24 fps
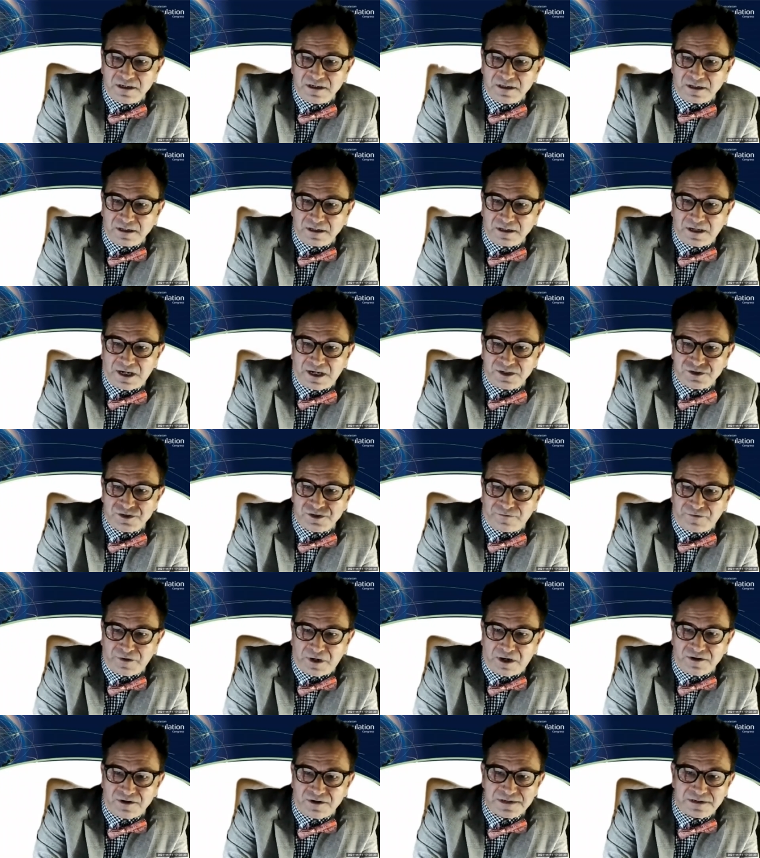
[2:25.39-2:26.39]
than larger
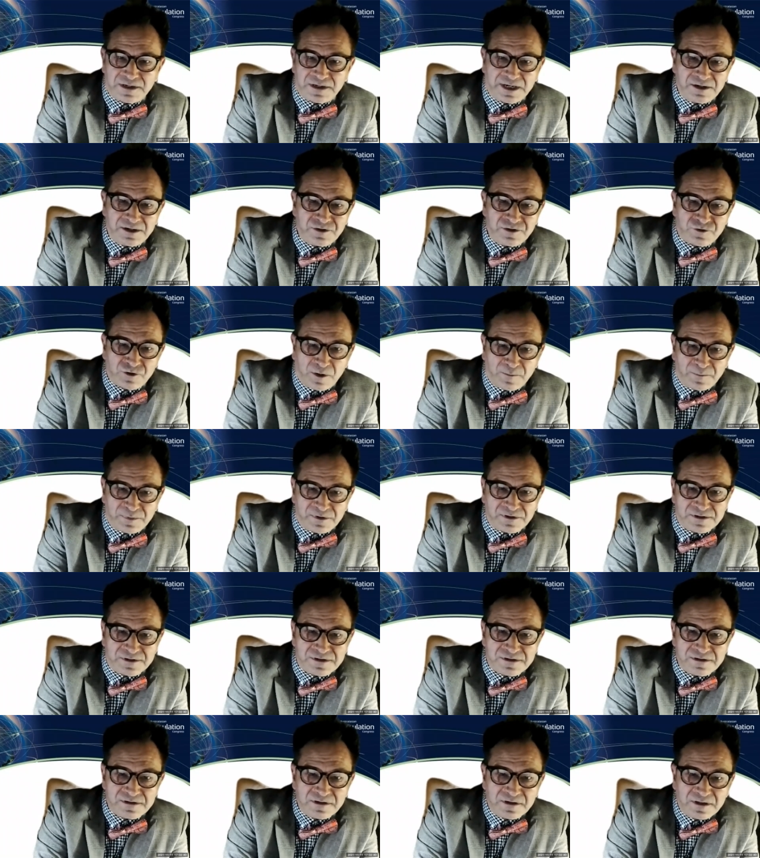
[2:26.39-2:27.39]
virus-laden
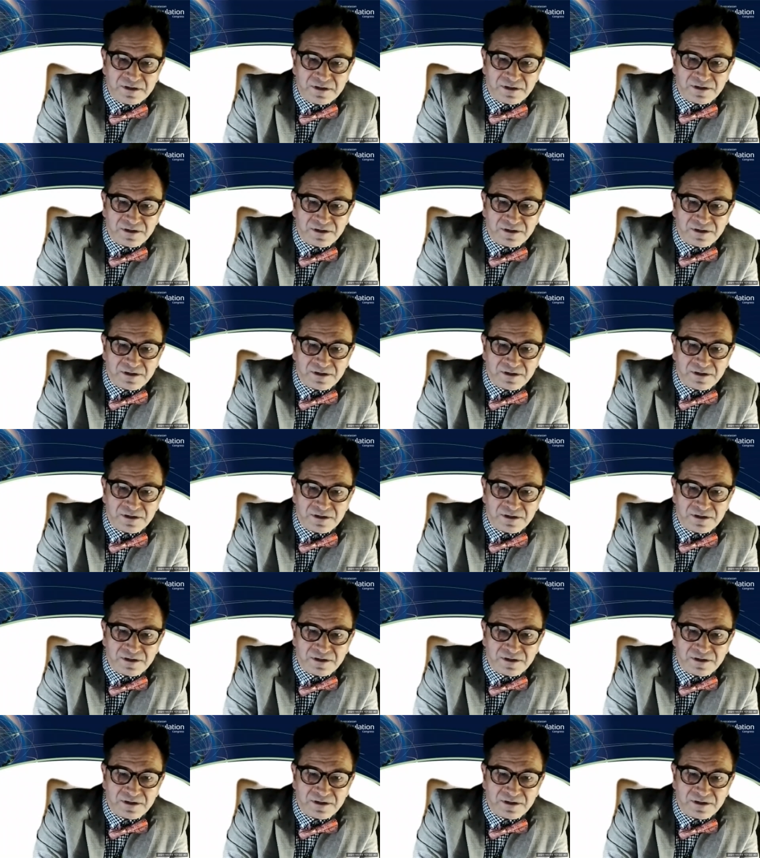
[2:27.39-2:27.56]
droplets